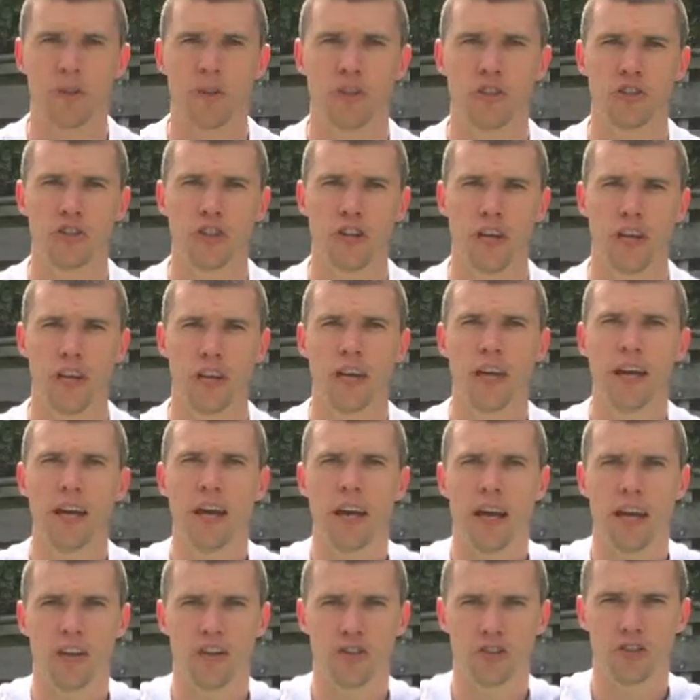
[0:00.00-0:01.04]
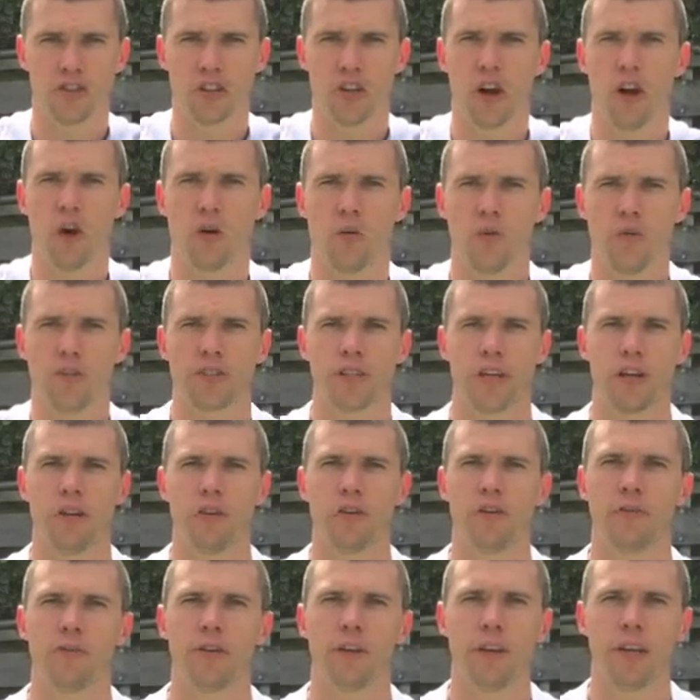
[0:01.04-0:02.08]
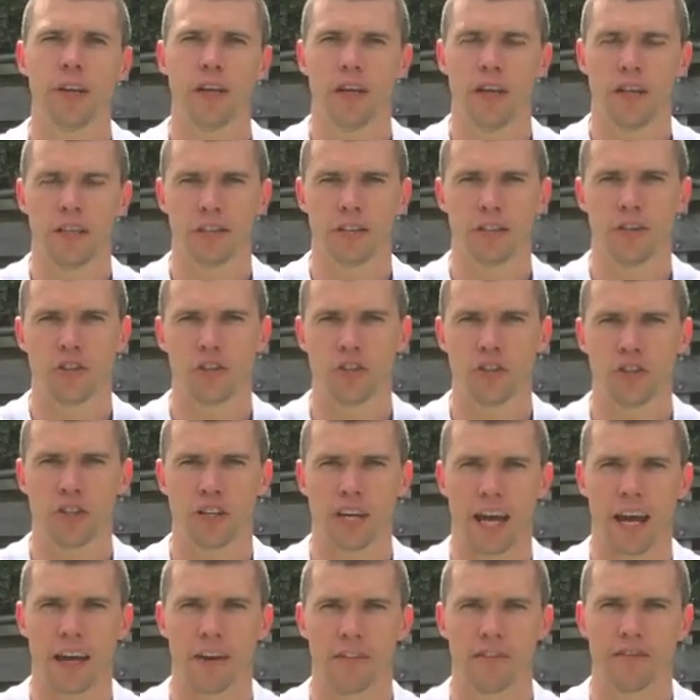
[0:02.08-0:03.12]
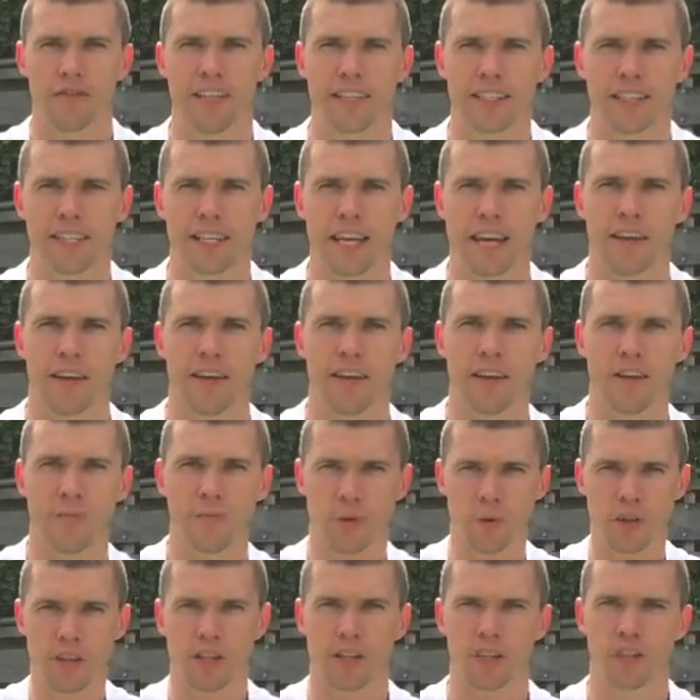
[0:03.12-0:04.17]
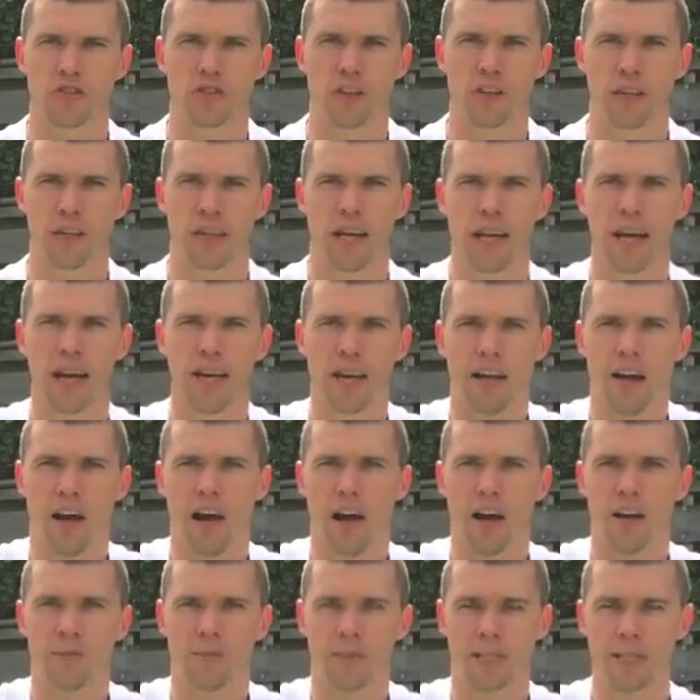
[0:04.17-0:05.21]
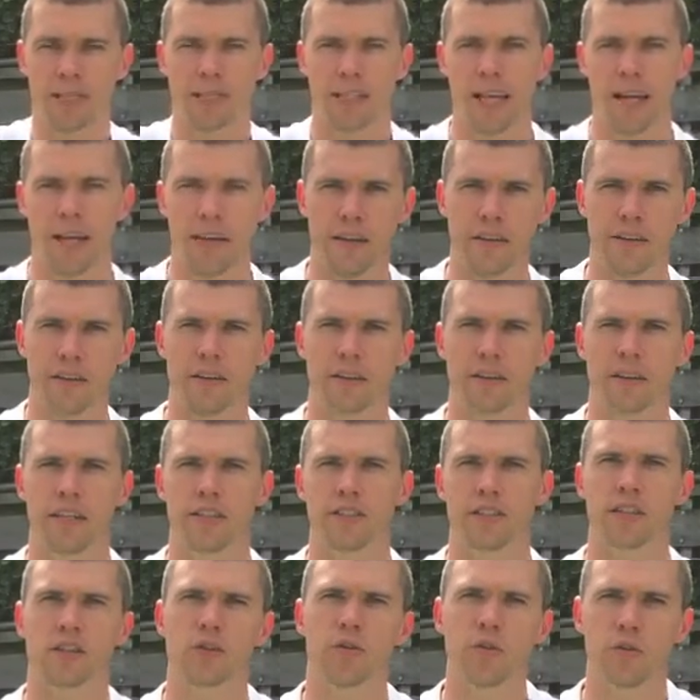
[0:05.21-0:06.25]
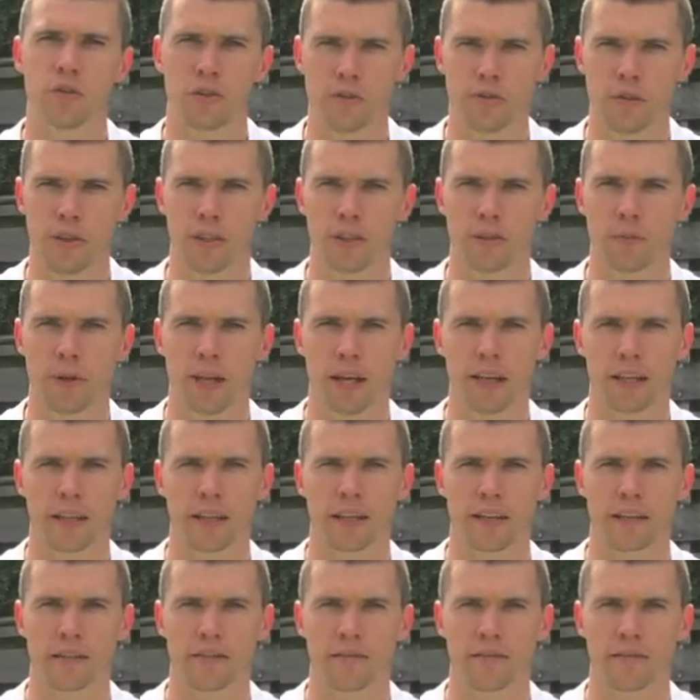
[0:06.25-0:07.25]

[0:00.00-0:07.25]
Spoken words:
dipping the chin. You're just going to hold yourself as long as you can. Feet together, body in a straight line, arms extended. That's a crucifix plank.